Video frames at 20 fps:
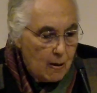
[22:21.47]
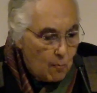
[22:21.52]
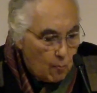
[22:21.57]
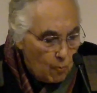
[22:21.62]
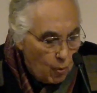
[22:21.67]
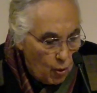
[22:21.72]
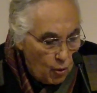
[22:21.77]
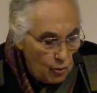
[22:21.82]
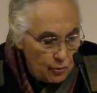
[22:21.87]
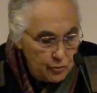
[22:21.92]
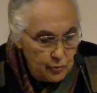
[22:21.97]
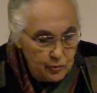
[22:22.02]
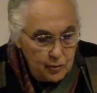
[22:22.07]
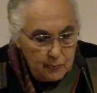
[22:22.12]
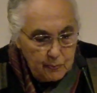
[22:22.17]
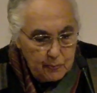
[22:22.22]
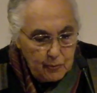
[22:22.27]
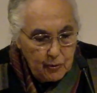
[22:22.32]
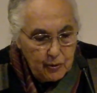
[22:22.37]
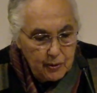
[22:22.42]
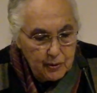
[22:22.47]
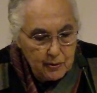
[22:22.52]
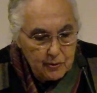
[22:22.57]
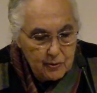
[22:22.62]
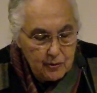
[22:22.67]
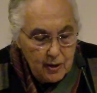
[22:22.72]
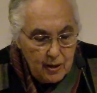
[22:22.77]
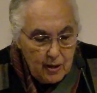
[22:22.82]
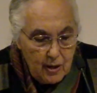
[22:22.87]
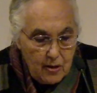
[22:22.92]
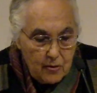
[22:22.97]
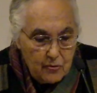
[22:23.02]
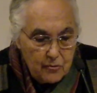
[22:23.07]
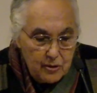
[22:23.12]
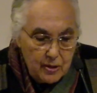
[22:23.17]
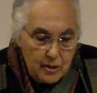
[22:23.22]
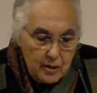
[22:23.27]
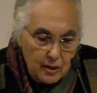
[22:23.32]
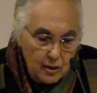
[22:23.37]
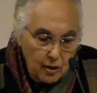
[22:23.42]
More to the point,
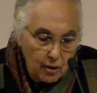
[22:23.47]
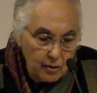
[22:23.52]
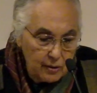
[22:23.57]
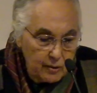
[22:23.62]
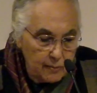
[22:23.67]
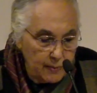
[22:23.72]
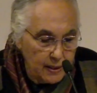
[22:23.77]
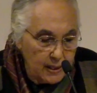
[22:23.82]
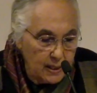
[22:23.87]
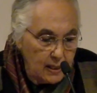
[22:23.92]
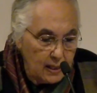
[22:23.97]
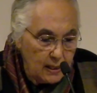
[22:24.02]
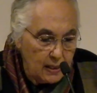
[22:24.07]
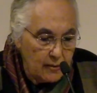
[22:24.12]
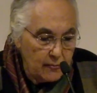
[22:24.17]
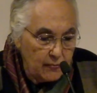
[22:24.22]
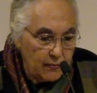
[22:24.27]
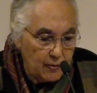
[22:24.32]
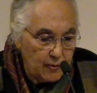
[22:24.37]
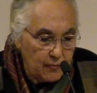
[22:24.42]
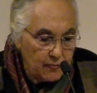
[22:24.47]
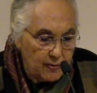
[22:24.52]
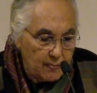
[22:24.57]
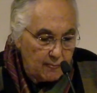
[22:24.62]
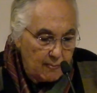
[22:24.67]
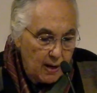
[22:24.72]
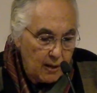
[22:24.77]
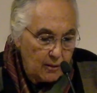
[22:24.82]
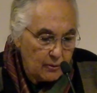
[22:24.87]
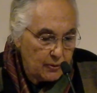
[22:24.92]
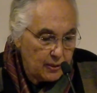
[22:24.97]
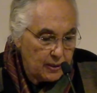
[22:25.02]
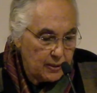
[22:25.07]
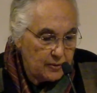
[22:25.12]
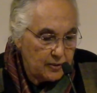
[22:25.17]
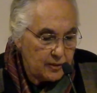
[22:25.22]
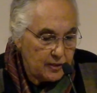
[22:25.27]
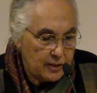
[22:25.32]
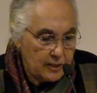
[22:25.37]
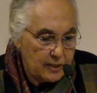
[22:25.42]
the economy even of the
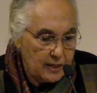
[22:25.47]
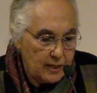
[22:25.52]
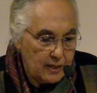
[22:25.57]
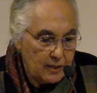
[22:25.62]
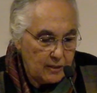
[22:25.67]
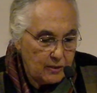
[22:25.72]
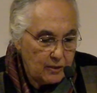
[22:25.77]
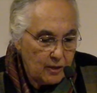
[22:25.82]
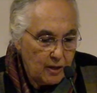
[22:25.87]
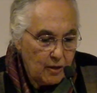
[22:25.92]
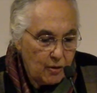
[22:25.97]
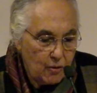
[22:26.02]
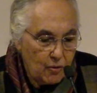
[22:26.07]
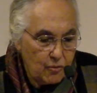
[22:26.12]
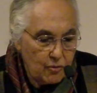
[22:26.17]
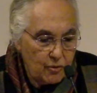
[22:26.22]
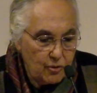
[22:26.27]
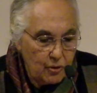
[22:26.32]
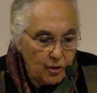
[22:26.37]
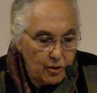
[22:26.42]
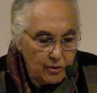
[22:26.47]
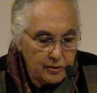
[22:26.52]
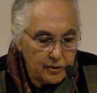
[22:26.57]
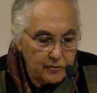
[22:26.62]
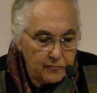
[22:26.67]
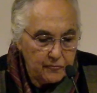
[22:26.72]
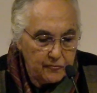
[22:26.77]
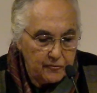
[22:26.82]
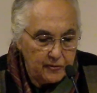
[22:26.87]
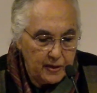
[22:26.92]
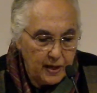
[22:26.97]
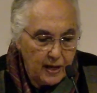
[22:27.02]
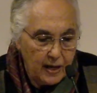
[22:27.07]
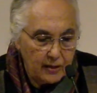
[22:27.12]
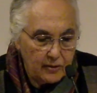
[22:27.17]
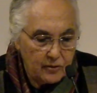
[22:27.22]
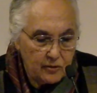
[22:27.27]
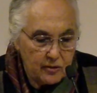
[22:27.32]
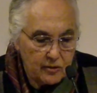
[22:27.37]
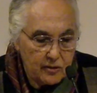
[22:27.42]
Mauryan state could not have
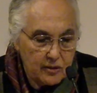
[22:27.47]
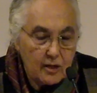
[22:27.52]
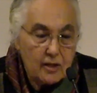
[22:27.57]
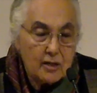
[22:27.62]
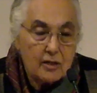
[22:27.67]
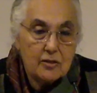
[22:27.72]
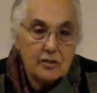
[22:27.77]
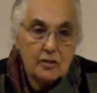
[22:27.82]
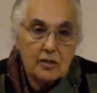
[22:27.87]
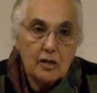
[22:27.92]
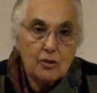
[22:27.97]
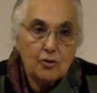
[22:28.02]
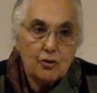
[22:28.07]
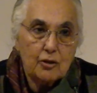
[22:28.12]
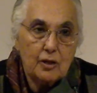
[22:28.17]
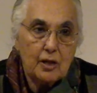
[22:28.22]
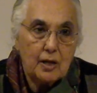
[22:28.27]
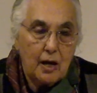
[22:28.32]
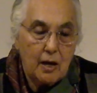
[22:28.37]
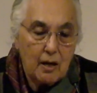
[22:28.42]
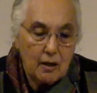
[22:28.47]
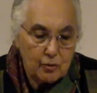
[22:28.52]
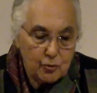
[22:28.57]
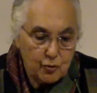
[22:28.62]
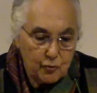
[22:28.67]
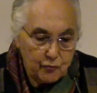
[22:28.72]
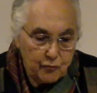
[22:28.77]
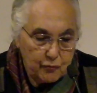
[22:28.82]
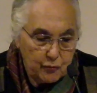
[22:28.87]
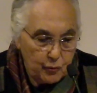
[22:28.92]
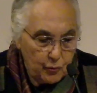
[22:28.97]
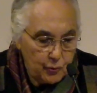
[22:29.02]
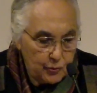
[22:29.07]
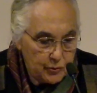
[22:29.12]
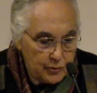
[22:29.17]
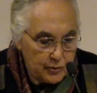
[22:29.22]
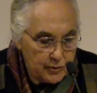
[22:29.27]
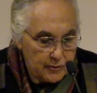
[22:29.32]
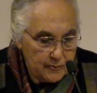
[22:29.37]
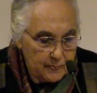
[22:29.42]
financed such a large
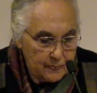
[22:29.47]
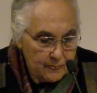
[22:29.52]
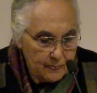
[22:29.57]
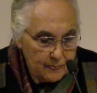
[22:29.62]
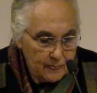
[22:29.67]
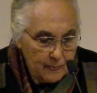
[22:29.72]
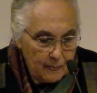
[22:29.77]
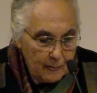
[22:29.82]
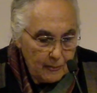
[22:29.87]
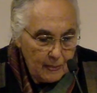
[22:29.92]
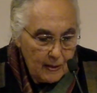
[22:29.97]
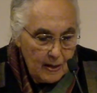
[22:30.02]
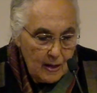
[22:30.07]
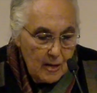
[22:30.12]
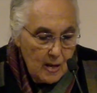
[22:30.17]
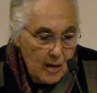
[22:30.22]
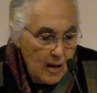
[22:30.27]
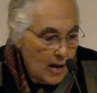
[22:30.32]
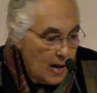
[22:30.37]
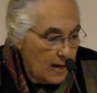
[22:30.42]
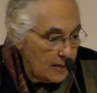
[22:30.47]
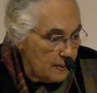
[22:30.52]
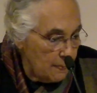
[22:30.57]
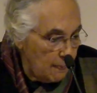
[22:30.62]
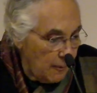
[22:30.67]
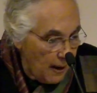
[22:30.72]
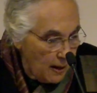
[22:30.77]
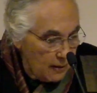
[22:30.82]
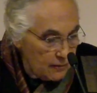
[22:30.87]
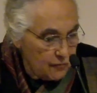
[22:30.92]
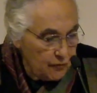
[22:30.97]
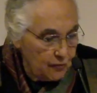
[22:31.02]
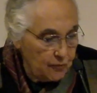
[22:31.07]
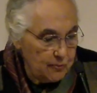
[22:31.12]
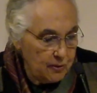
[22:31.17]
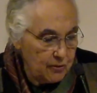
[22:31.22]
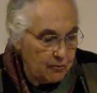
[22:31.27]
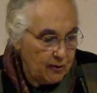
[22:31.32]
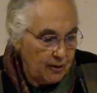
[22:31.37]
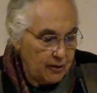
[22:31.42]
force. And apart
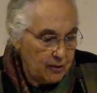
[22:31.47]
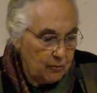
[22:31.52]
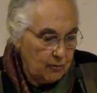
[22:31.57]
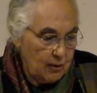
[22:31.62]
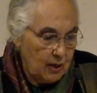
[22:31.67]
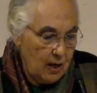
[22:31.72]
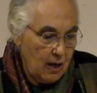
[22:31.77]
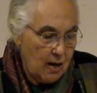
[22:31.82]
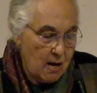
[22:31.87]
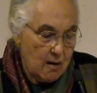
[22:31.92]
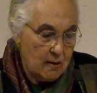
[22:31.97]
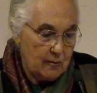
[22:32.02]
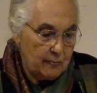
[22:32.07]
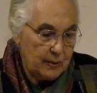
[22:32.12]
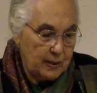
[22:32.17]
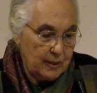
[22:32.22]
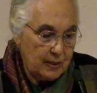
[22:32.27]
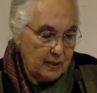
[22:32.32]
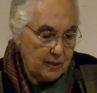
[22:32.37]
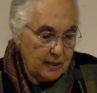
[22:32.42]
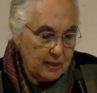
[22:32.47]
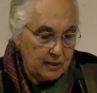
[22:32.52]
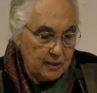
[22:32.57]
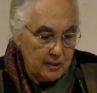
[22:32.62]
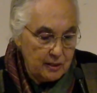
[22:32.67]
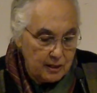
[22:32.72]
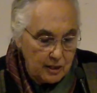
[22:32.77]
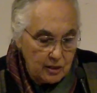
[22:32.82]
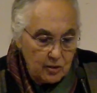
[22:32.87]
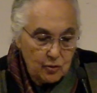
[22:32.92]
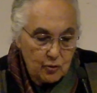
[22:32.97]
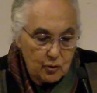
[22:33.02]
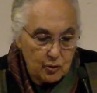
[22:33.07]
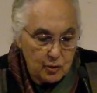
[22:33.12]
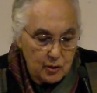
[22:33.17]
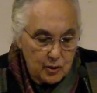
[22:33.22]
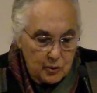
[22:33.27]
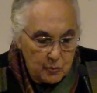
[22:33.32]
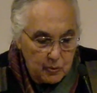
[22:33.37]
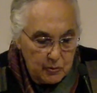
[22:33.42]
from the regular army,
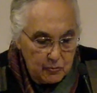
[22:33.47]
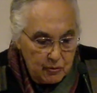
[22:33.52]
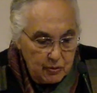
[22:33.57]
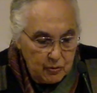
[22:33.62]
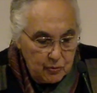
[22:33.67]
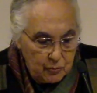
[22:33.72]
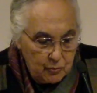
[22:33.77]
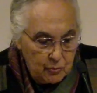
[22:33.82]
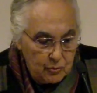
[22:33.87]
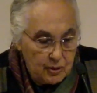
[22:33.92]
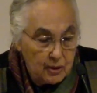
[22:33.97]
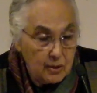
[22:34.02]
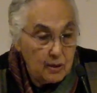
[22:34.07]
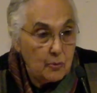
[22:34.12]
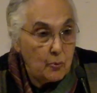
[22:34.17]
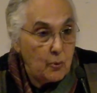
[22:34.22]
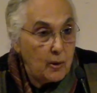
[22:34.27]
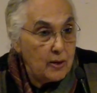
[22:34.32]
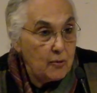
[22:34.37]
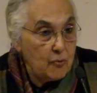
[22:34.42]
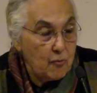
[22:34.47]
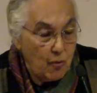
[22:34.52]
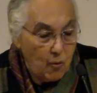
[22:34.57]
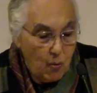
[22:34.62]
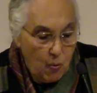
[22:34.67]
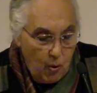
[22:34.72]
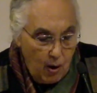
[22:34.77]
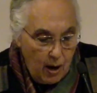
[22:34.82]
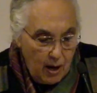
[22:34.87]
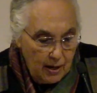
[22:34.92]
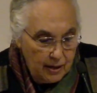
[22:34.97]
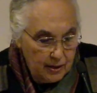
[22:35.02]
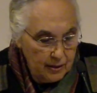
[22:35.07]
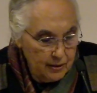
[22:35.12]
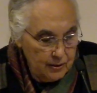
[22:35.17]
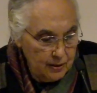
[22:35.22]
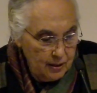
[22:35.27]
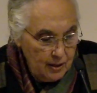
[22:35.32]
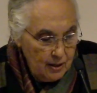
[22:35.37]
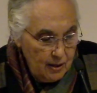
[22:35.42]
contingents were recruited when
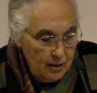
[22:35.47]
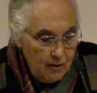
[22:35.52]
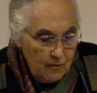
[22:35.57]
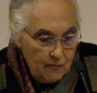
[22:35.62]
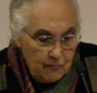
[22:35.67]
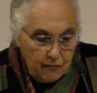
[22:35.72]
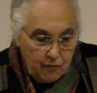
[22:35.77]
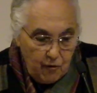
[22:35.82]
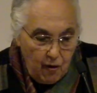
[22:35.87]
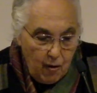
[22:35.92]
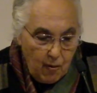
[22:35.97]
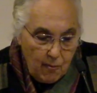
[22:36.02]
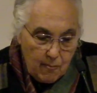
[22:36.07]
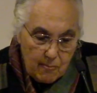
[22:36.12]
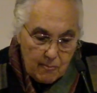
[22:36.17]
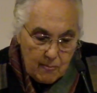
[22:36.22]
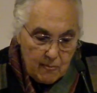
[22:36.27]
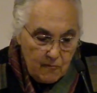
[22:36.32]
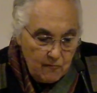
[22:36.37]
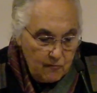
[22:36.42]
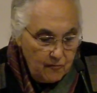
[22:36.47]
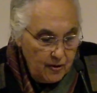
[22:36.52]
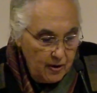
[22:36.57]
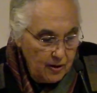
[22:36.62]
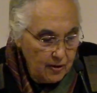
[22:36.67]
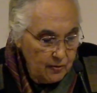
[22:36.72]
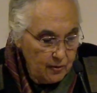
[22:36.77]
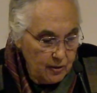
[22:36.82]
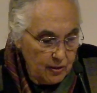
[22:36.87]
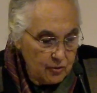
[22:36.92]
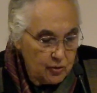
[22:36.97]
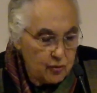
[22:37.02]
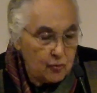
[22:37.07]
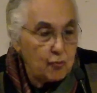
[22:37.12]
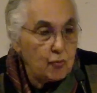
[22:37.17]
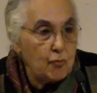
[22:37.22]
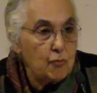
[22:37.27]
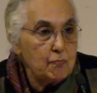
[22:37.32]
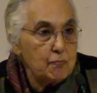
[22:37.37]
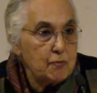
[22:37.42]
required from various
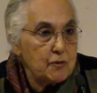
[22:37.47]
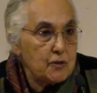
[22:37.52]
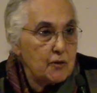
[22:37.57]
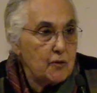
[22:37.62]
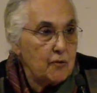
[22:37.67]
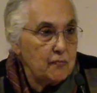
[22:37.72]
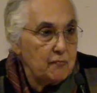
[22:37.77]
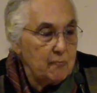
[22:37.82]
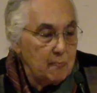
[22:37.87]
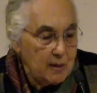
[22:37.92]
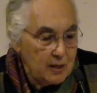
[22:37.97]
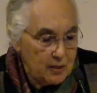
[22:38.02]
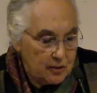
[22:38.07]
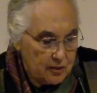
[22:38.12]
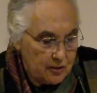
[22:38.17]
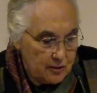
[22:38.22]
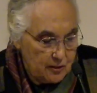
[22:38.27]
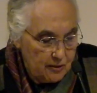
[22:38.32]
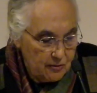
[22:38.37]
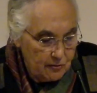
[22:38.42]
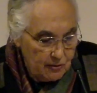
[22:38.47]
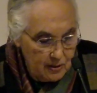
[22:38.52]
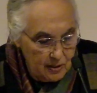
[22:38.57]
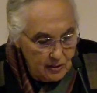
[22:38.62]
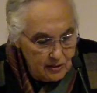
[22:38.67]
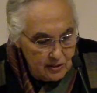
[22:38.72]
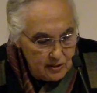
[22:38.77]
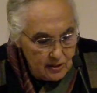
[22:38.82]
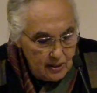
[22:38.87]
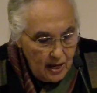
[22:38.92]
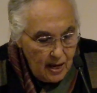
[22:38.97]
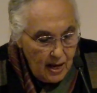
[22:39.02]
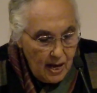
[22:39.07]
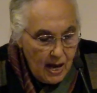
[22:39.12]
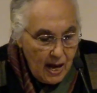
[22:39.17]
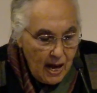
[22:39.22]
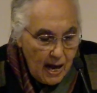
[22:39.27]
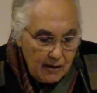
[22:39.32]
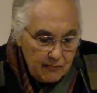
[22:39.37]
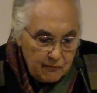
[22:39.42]
groups of mercenaries
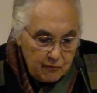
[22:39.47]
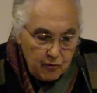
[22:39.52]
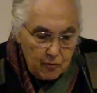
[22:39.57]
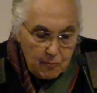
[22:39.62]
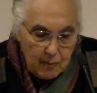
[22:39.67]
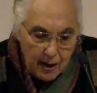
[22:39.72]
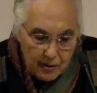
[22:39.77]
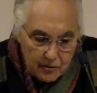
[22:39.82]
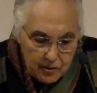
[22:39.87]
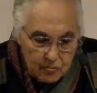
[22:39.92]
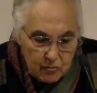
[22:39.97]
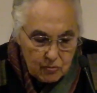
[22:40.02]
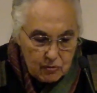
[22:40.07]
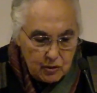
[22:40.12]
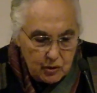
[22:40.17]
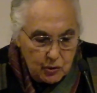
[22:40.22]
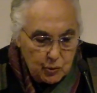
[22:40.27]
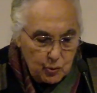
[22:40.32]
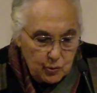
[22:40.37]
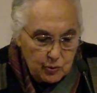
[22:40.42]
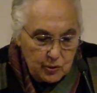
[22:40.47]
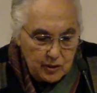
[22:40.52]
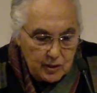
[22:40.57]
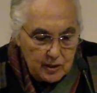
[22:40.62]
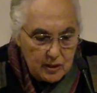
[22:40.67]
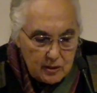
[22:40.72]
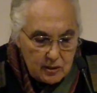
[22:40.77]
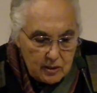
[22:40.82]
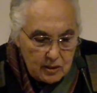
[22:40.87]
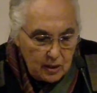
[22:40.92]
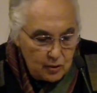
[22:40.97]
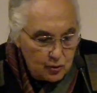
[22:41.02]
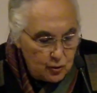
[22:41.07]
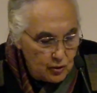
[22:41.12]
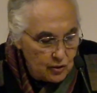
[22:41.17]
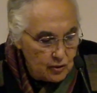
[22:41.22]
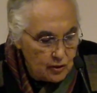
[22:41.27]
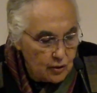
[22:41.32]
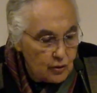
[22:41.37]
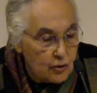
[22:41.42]
and from other resources such
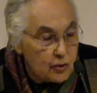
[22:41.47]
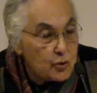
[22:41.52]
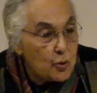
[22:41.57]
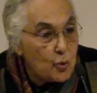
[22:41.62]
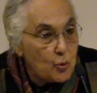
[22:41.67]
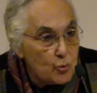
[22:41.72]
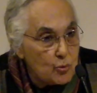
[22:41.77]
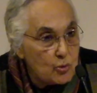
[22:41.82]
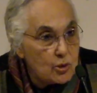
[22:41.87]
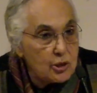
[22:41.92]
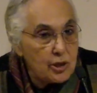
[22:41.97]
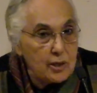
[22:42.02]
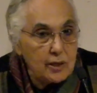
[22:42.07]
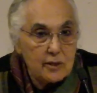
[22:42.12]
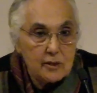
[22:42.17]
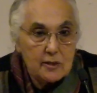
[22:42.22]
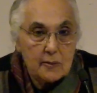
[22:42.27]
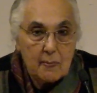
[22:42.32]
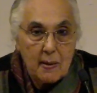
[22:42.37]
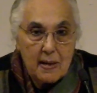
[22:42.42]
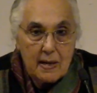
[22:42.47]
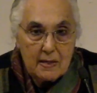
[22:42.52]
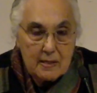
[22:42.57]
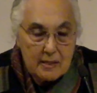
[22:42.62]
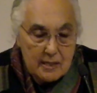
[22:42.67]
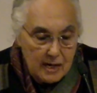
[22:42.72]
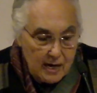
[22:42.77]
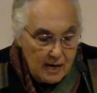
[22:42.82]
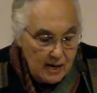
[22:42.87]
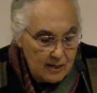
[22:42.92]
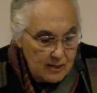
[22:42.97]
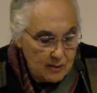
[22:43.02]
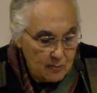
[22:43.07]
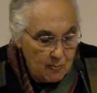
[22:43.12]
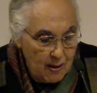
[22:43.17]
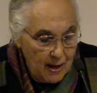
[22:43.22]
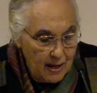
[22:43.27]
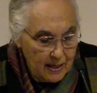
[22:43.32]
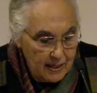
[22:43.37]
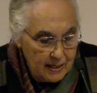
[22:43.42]
as the soldiers maintained
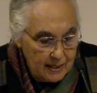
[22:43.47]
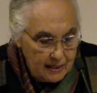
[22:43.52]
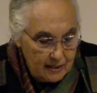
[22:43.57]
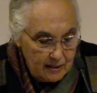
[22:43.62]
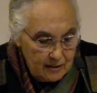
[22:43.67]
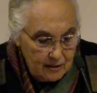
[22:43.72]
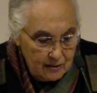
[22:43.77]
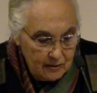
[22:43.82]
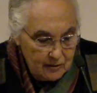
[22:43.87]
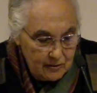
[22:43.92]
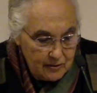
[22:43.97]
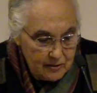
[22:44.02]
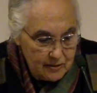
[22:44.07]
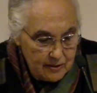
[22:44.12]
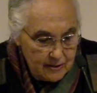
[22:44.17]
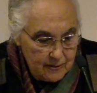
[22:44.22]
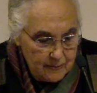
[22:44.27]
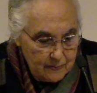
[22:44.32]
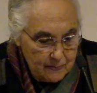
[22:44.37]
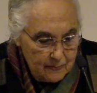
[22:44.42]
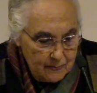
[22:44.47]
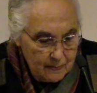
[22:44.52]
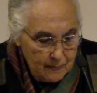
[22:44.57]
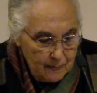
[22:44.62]
by guilds.